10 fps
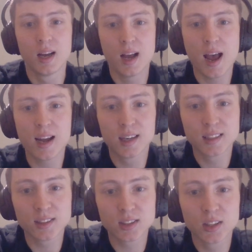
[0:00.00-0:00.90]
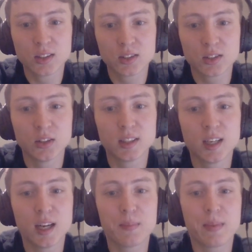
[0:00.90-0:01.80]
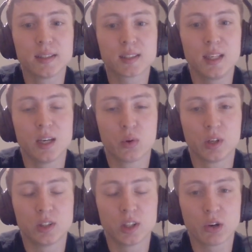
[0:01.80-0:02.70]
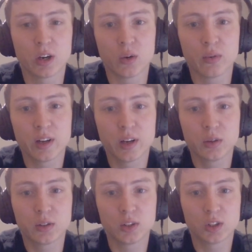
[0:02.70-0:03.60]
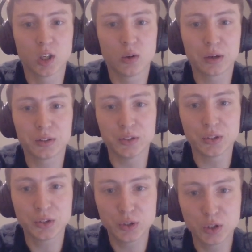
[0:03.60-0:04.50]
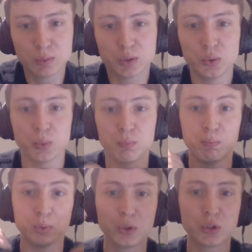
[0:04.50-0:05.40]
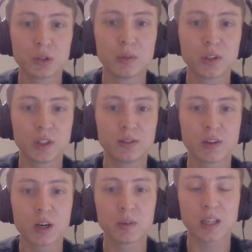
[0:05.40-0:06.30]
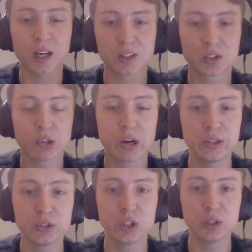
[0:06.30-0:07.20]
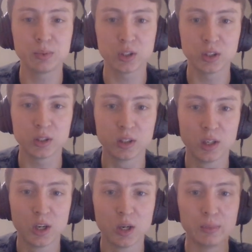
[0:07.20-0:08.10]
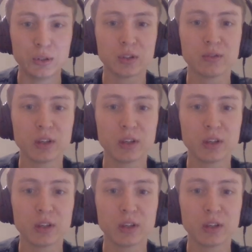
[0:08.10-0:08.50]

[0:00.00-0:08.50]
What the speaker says: Hey guys, how's it going? So today, basically, I wanted to create a video to show how to use YouTube to boost your immersion environment, how to train YouTube to boost your